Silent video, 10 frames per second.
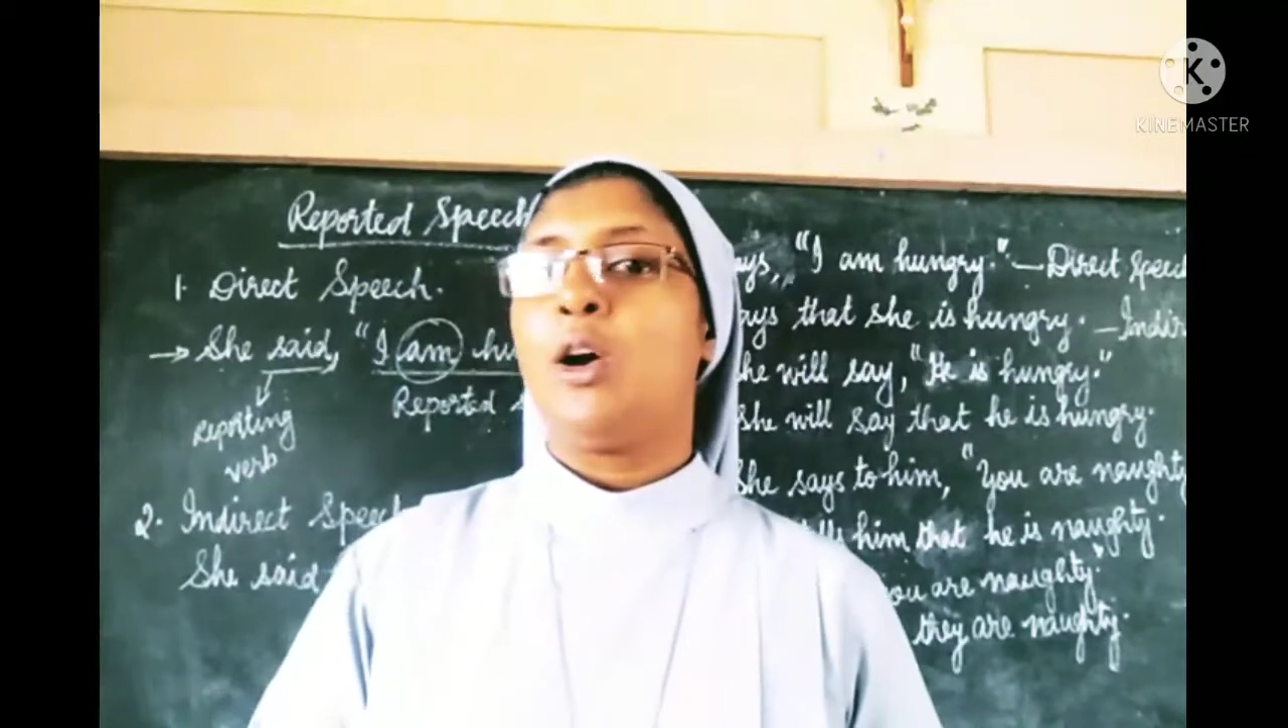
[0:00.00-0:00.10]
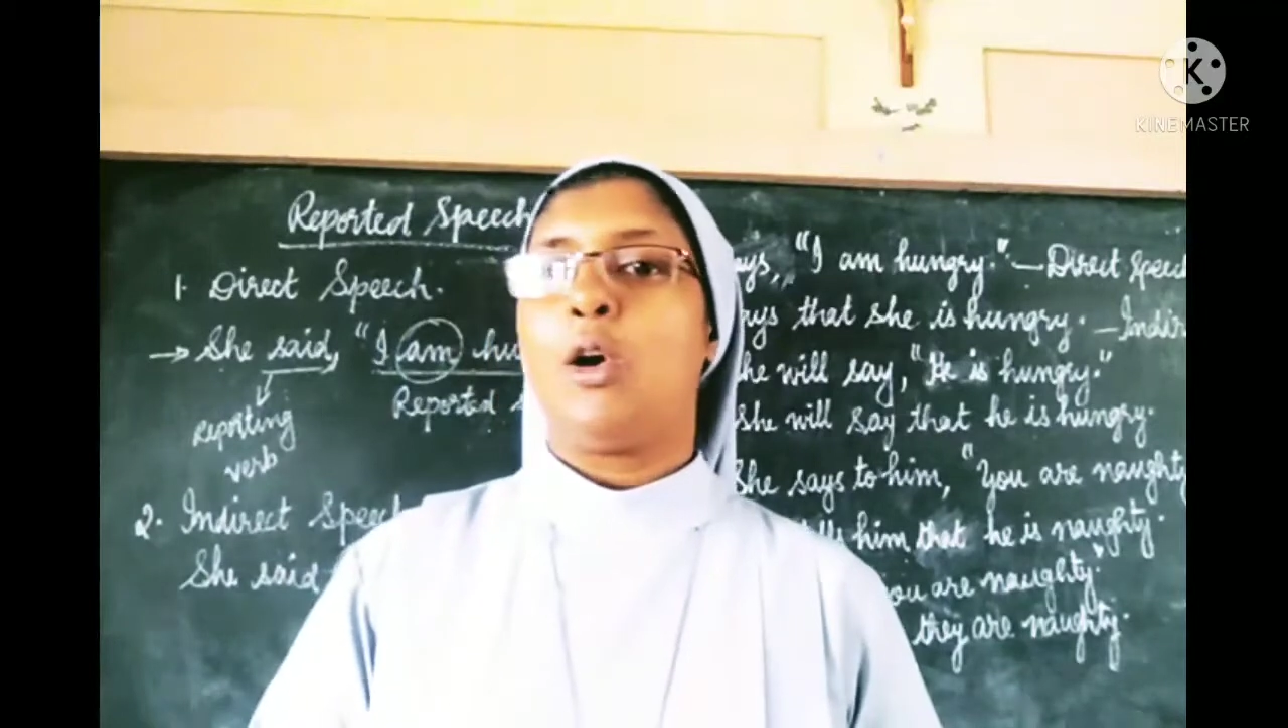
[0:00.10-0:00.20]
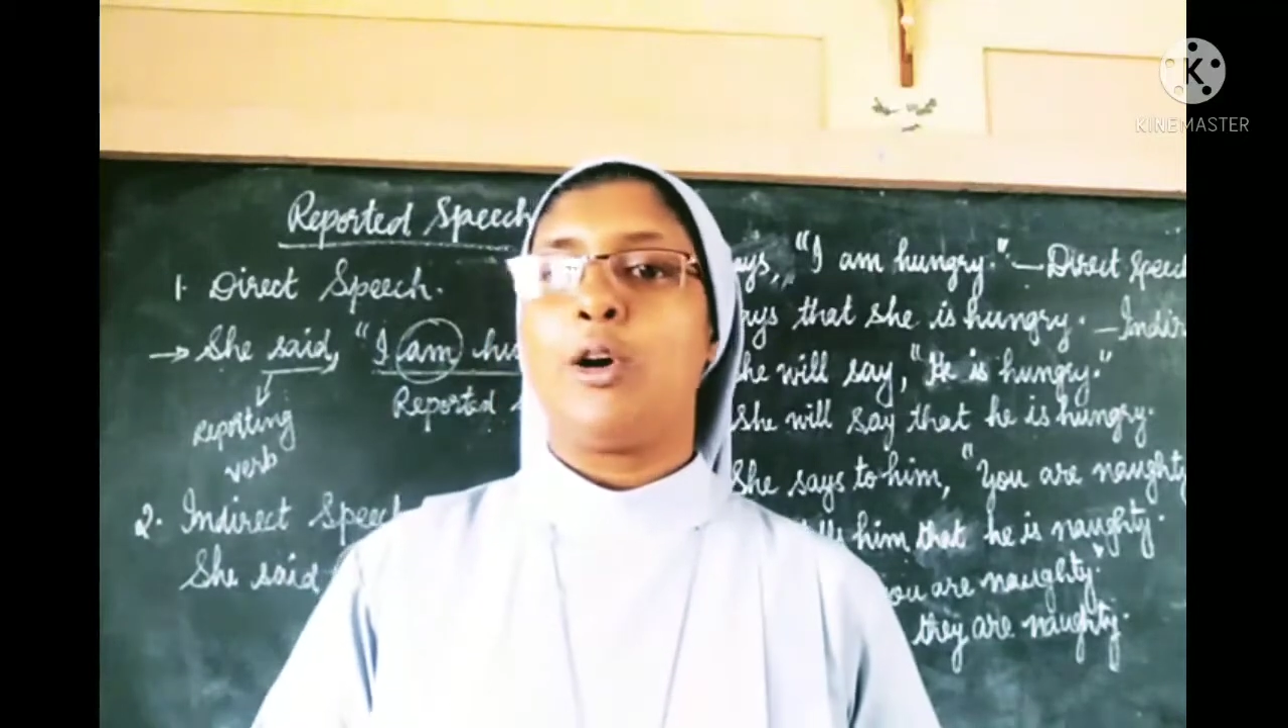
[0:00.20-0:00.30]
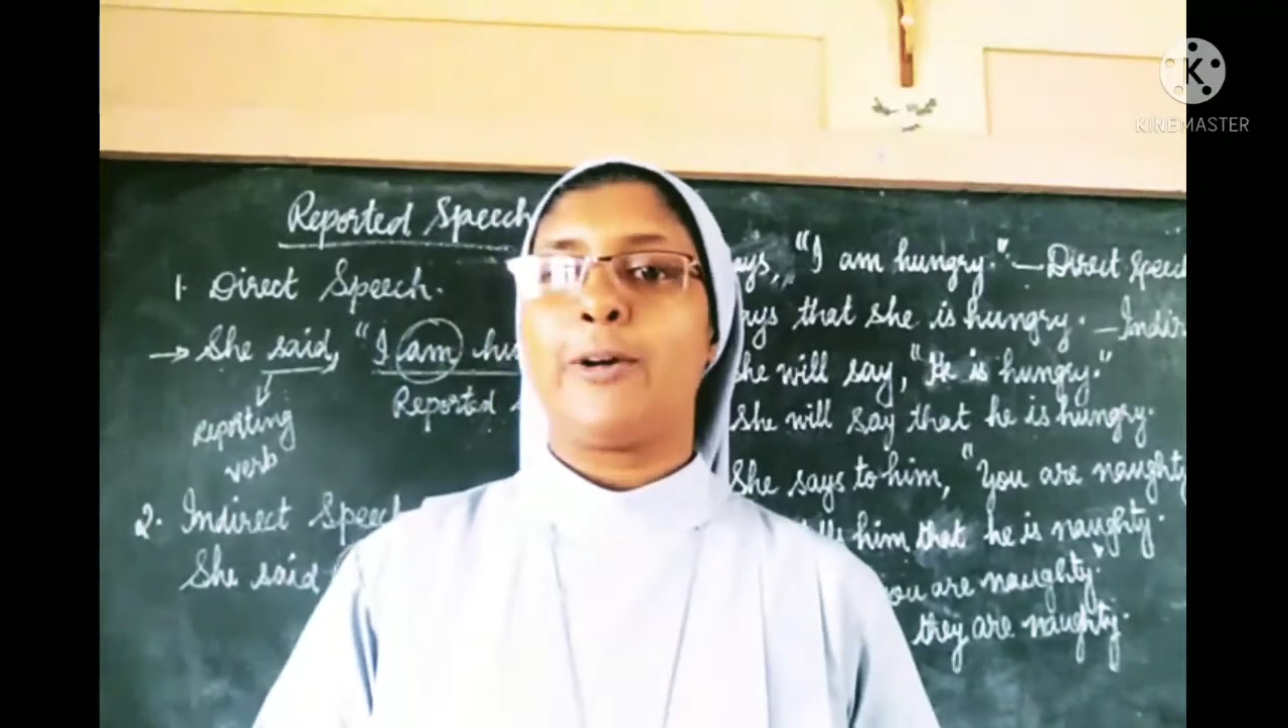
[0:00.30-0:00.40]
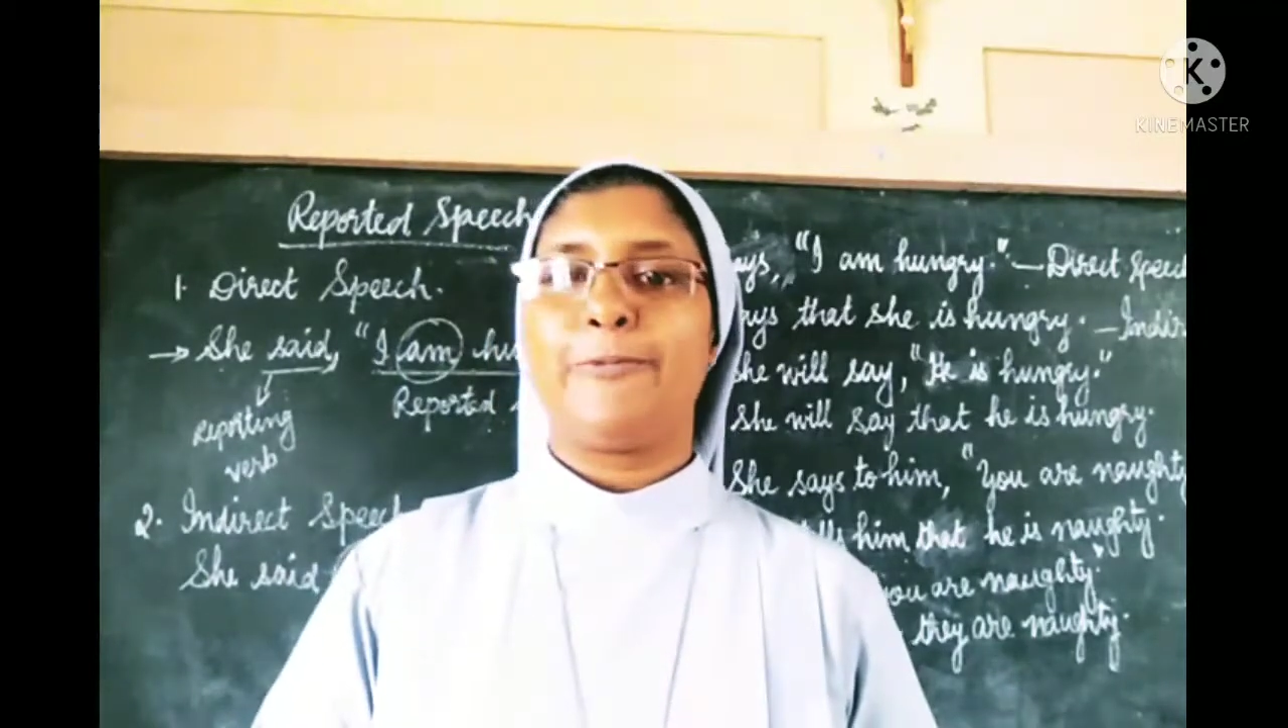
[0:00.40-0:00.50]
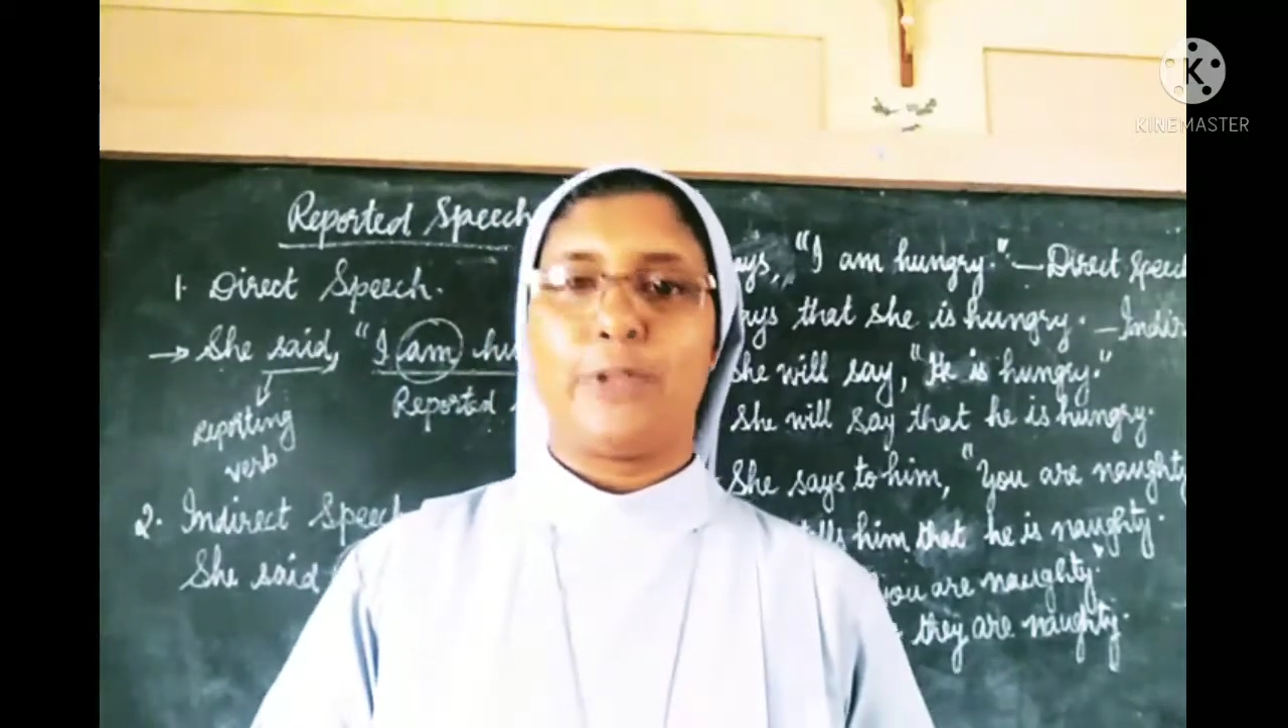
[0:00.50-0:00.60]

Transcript: or